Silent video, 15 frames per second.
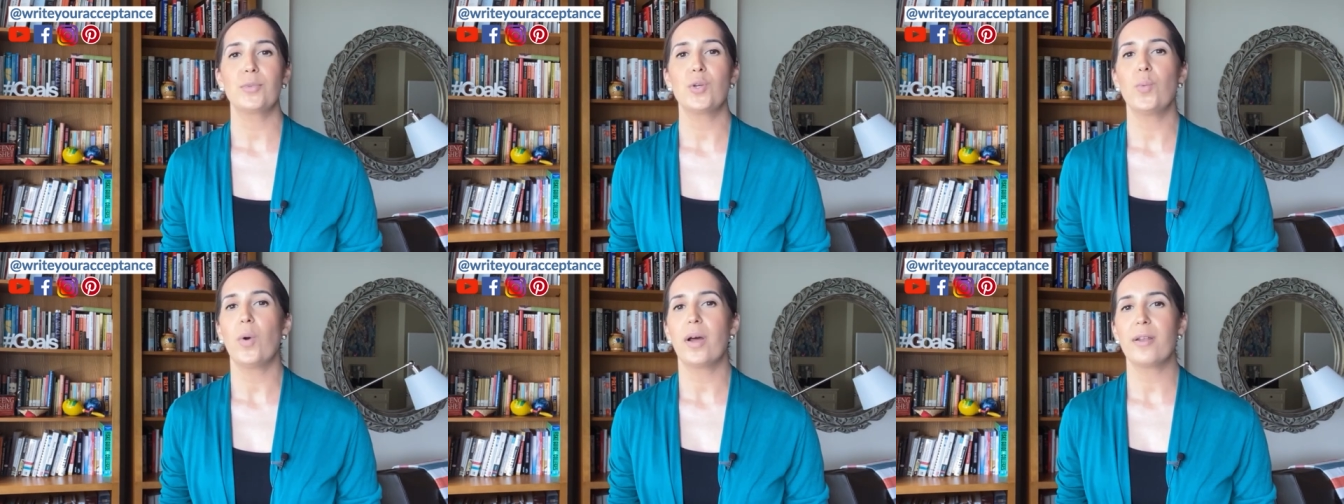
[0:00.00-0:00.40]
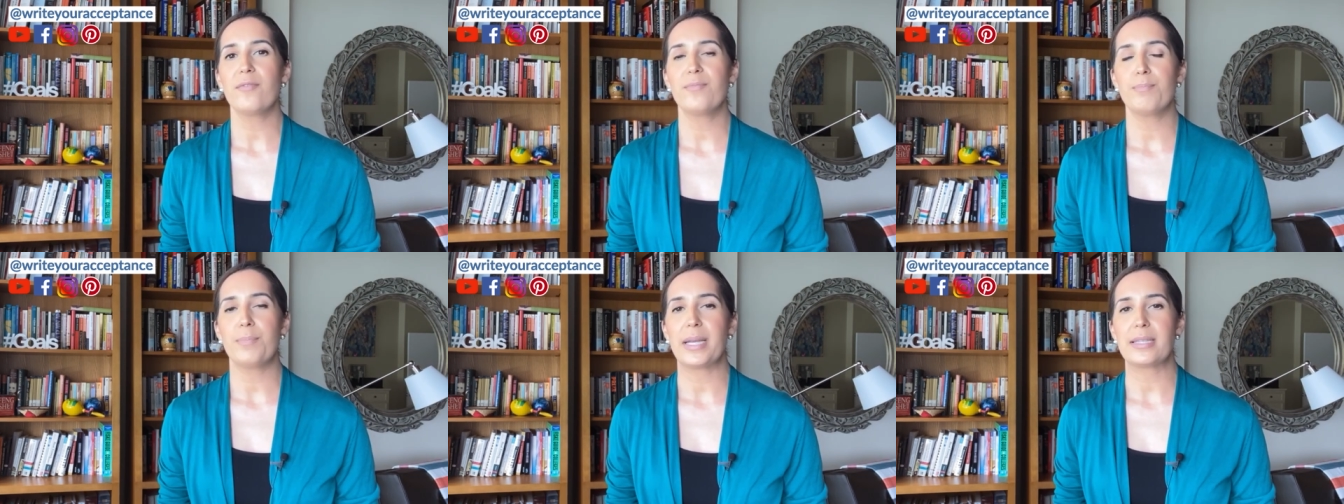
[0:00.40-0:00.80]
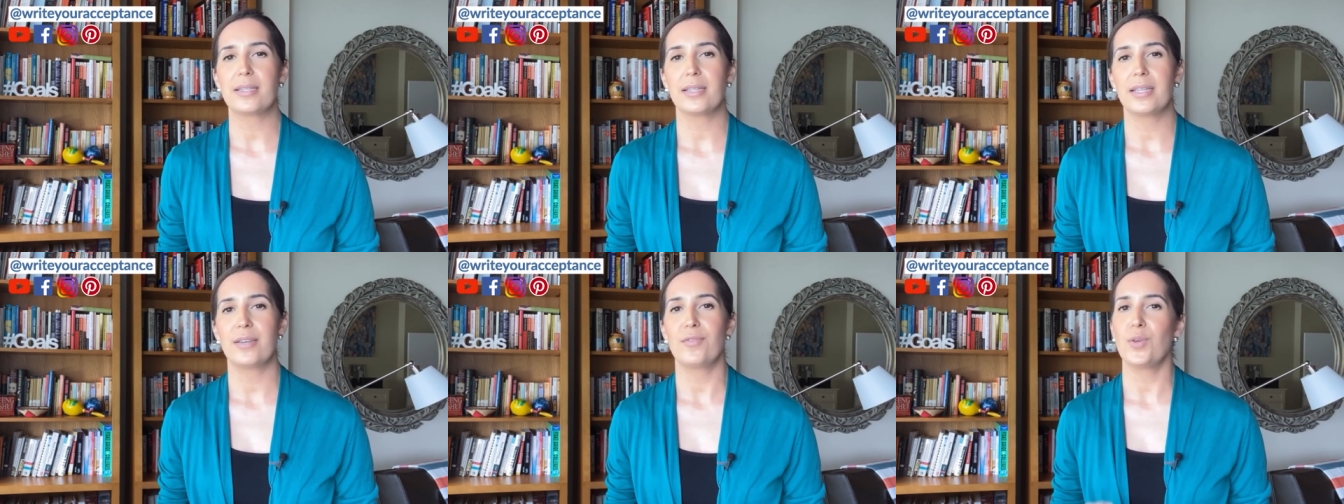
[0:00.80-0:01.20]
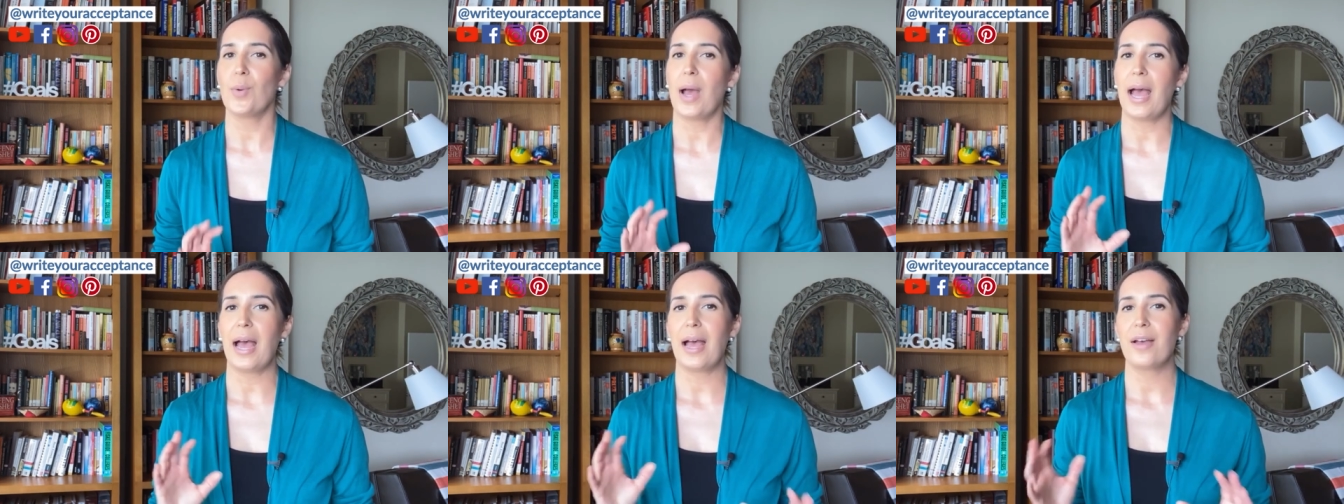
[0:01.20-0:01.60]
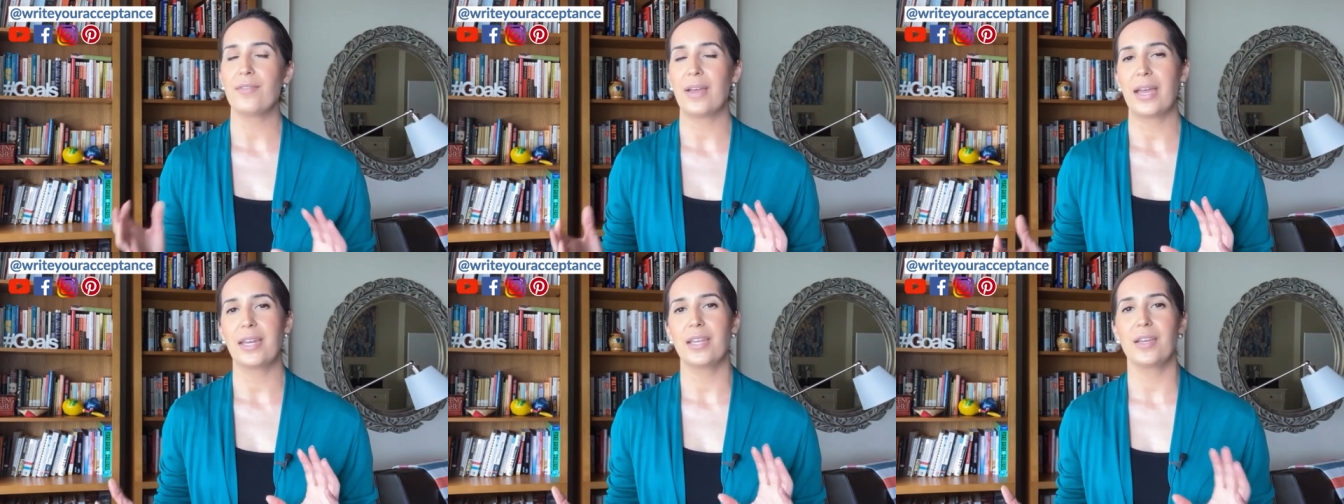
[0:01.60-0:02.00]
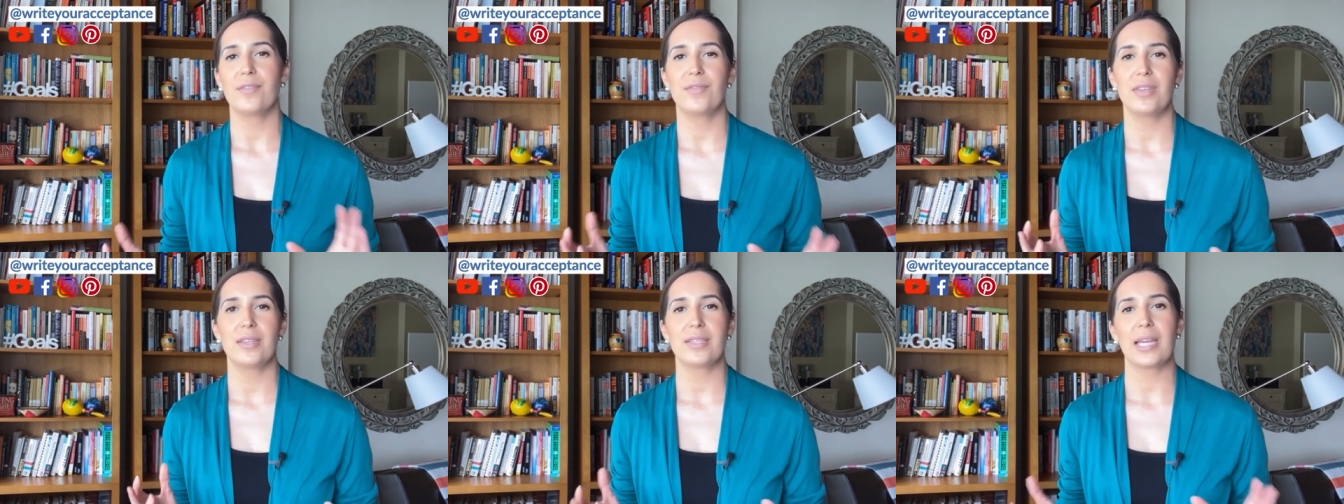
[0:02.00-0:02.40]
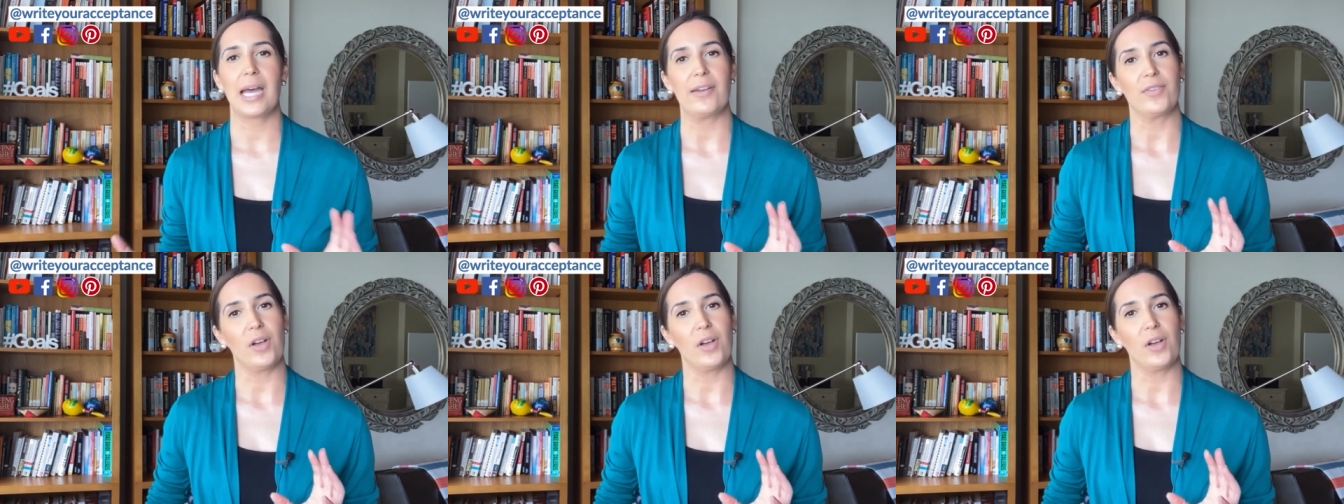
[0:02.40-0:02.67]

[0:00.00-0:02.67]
You want to basically, if you have any of these kind of